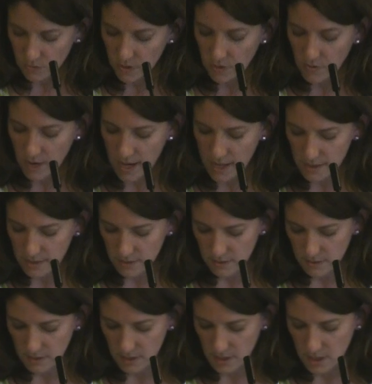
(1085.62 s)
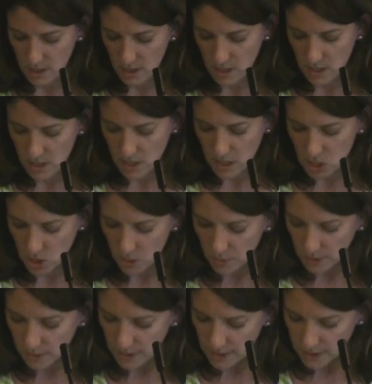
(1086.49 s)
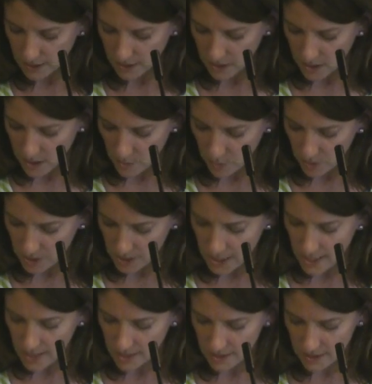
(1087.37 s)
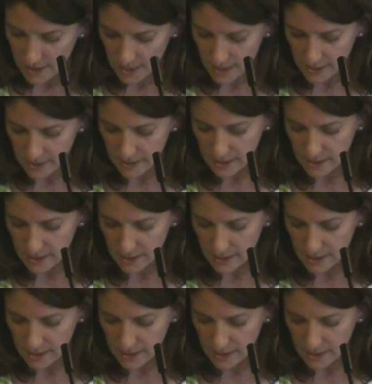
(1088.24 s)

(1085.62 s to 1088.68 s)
you'd regret. And she would listen and pretend not to